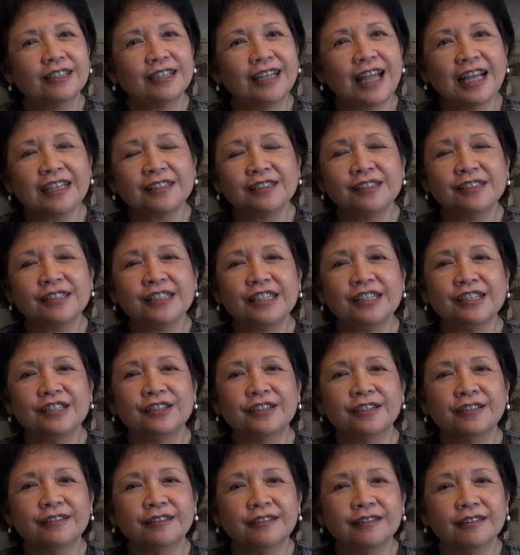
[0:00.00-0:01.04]
Last
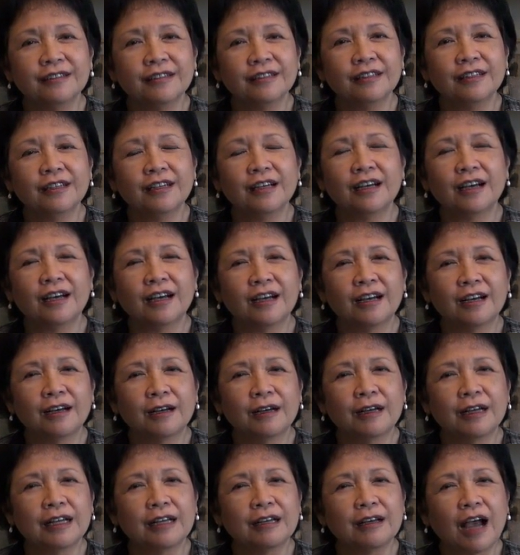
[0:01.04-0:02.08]
year,
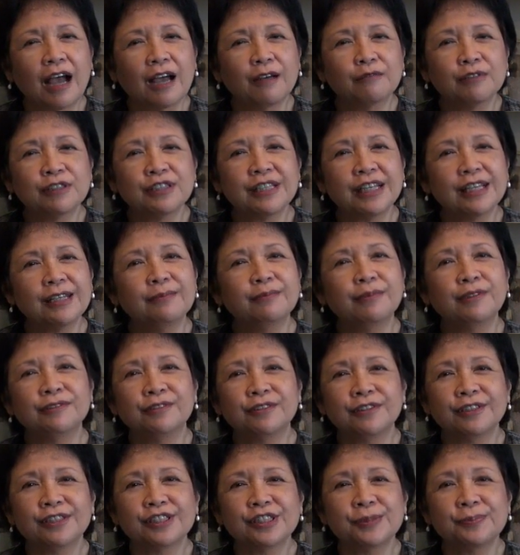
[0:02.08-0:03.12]
I was able
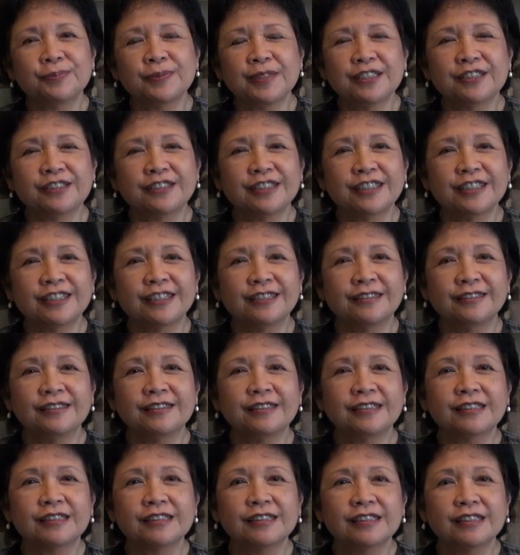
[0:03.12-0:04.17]
to
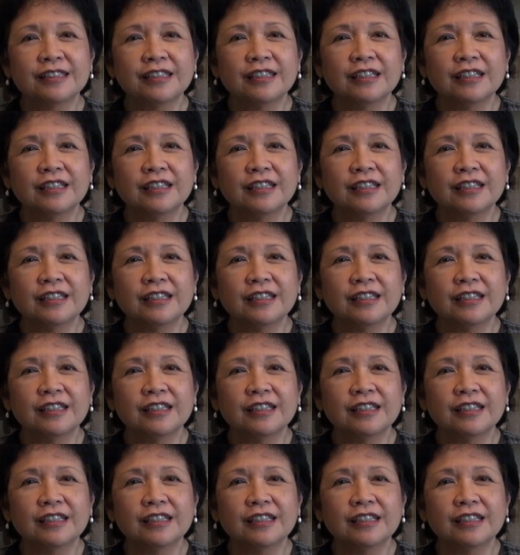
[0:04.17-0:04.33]
experience